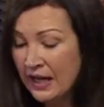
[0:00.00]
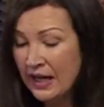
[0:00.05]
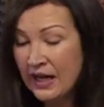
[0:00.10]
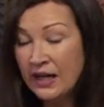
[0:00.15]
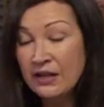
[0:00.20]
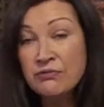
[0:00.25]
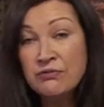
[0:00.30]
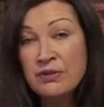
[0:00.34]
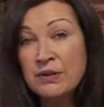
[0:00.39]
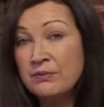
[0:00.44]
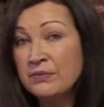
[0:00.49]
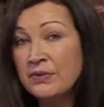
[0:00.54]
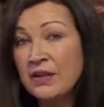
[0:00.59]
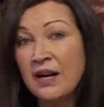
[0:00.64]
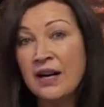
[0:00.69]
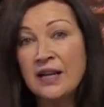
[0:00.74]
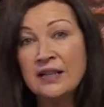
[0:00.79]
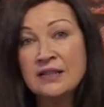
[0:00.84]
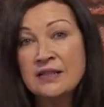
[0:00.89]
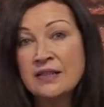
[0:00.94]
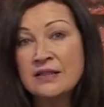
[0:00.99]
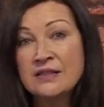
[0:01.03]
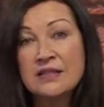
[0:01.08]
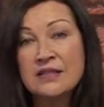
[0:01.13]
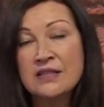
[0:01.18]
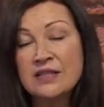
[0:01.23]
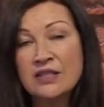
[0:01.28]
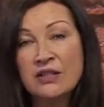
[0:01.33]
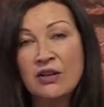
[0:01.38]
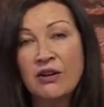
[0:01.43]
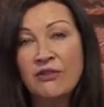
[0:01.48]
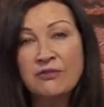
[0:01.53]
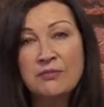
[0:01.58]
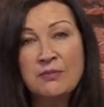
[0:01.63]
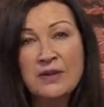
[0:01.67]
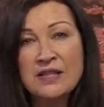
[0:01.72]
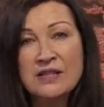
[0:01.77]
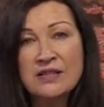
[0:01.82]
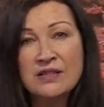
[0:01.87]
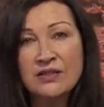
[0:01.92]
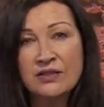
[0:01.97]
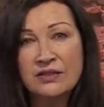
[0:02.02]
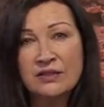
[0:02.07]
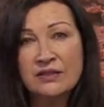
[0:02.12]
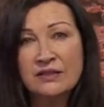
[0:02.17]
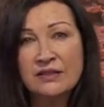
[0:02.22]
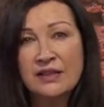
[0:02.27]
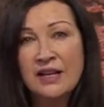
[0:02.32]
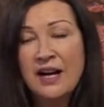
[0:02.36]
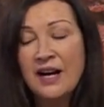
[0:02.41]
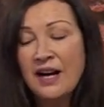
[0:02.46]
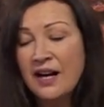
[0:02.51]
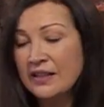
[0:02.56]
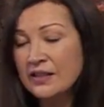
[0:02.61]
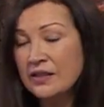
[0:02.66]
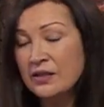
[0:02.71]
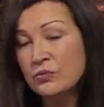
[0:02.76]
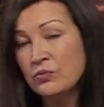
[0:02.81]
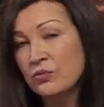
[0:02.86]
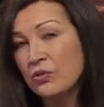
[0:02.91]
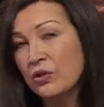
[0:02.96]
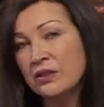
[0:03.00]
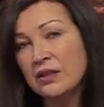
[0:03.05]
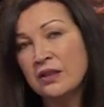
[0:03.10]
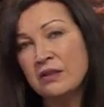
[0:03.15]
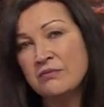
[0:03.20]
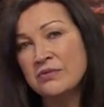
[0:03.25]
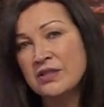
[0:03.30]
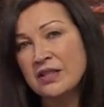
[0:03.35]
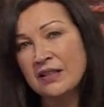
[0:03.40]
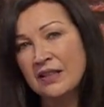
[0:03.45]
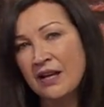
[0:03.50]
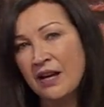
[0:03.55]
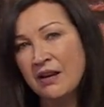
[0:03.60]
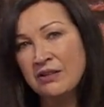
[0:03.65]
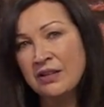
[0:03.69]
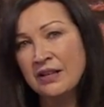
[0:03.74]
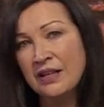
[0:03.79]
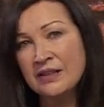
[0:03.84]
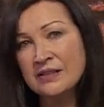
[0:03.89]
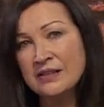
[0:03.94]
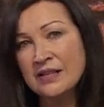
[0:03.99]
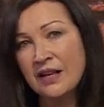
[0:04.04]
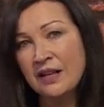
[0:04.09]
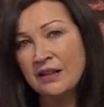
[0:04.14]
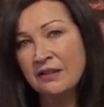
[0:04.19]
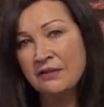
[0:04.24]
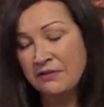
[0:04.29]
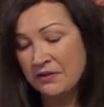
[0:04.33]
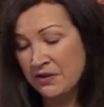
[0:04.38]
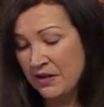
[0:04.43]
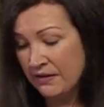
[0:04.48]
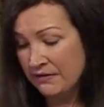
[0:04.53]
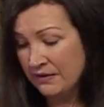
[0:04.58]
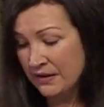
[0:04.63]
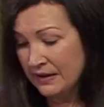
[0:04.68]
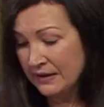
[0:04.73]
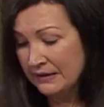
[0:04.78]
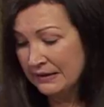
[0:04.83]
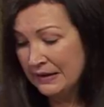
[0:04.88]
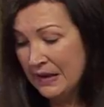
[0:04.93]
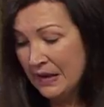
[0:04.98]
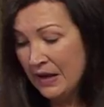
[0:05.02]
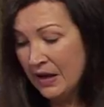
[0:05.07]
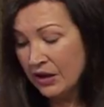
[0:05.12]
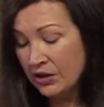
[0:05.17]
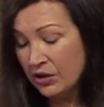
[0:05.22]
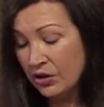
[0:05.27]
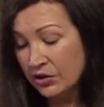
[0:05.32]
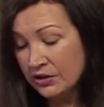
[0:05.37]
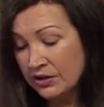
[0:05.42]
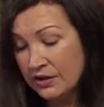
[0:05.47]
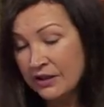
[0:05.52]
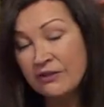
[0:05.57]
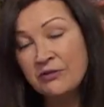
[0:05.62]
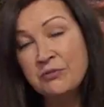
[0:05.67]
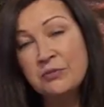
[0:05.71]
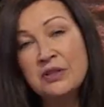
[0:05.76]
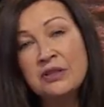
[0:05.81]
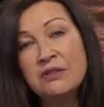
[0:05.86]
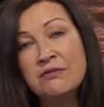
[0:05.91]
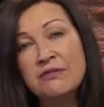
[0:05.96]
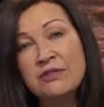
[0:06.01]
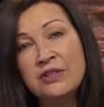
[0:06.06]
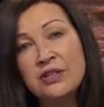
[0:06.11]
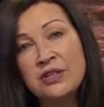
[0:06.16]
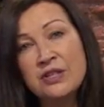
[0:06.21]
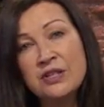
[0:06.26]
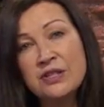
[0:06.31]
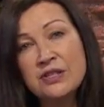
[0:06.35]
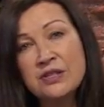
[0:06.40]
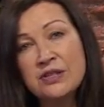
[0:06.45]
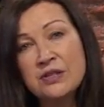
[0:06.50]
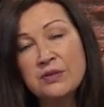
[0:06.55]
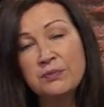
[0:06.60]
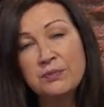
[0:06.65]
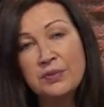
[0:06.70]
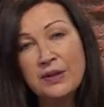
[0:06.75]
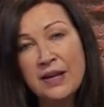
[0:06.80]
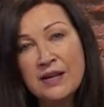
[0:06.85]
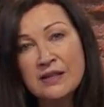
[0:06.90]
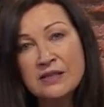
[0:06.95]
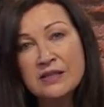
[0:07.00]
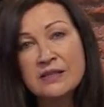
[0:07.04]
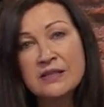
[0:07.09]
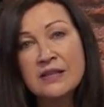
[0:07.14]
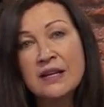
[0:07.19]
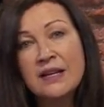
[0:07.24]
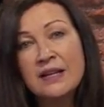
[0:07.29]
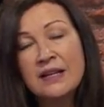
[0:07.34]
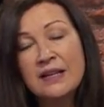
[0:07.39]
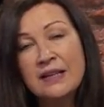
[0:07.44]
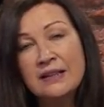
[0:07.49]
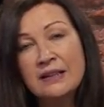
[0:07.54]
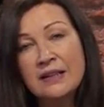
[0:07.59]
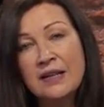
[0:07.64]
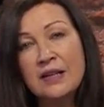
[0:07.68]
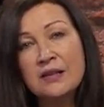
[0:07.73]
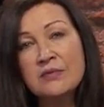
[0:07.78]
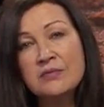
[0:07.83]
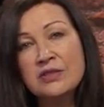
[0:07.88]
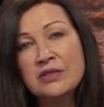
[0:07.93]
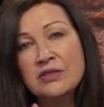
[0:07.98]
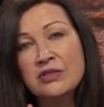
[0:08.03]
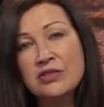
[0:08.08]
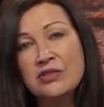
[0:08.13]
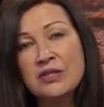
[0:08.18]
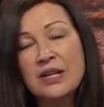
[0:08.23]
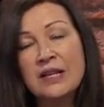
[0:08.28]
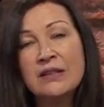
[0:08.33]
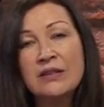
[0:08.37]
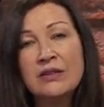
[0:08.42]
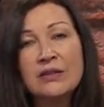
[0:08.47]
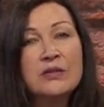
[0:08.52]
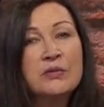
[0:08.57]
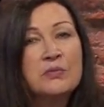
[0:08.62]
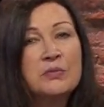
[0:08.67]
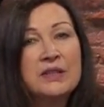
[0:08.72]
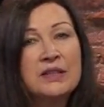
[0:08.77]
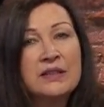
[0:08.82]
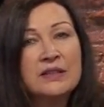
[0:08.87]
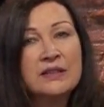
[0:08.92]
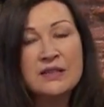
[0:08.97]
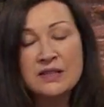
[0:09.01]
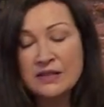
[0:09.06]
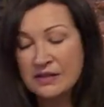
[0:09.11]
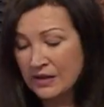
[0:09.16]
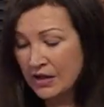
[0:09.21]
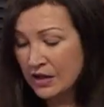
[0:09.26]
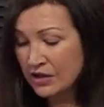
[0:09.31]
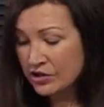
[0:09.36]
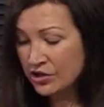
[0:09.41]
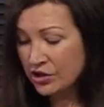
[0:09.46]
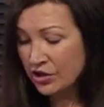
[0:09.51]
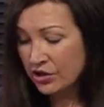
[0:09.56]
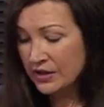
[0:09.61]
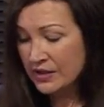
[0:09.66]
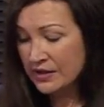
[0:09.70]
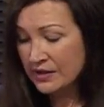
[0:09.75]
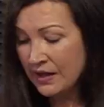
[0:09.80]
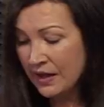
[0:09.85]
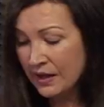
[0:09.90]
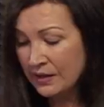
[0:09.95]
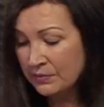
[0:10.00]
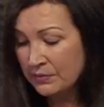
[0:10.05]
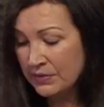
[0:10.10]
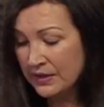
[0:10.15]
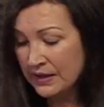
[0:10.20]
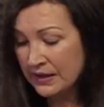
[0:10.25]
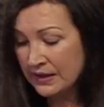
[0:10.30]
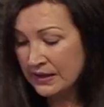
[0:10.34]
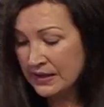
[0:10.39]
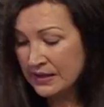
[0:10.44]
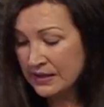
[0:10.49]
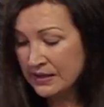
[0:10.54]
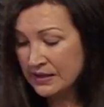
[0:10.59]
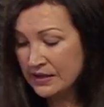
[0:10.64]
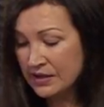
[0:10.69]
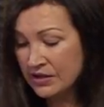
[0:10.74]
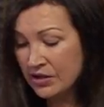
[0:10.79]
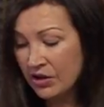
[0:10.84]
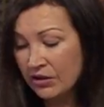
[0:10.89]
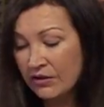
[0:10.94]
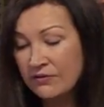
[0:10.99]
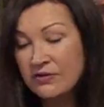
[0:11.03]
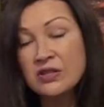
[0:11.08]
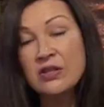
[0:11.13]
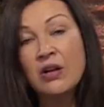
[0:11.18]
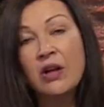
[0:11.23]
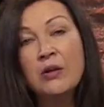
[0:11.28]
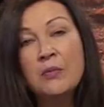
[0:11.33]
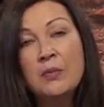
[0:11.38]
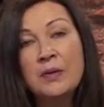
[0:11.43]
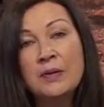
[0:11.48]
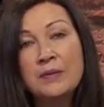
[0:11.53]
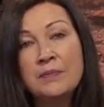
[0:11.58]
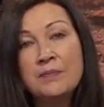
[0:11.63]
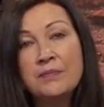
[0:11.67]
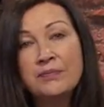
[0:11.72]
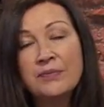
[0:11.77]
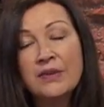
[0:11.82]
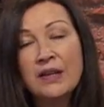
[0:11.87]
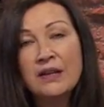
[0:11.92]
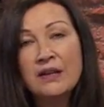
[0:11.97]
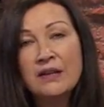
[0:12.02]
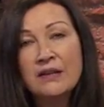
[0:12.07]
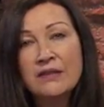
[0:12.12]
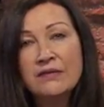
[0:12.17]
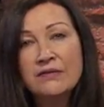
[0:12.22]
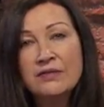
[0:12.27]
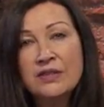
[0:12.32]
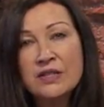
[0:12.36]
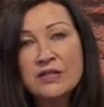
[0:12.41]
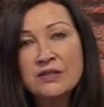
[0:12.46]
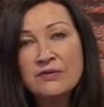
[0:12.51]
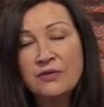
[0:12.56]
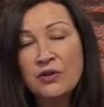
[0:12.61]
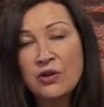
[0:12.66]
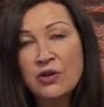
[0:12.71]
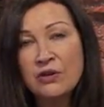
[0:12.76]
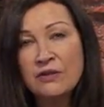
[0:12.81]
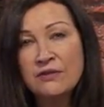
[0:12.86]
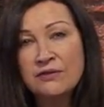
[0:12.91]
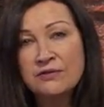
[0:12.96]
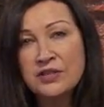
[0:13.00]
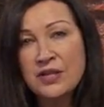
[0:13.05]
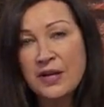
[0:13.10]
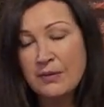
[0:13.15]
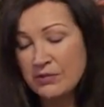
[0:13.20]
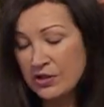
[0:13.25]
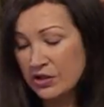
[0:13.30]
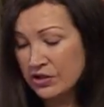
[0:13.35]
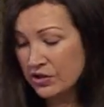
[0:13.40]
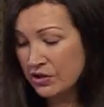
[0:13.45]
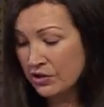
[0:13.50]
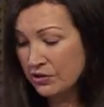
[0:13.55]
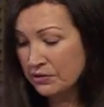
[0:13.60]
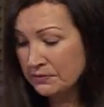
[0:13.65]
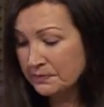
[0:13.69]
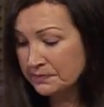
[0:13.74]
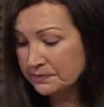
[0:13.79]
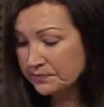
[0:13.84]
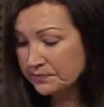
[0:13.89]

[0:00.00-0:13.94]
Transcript: I ripped that identity off my son. I didn't want him to carry that tag forever. And God gave me a verse that blessed and helped and strengthened me in this choice that I'd made. It's in Song of Solomon, verse 4 of chapter 2.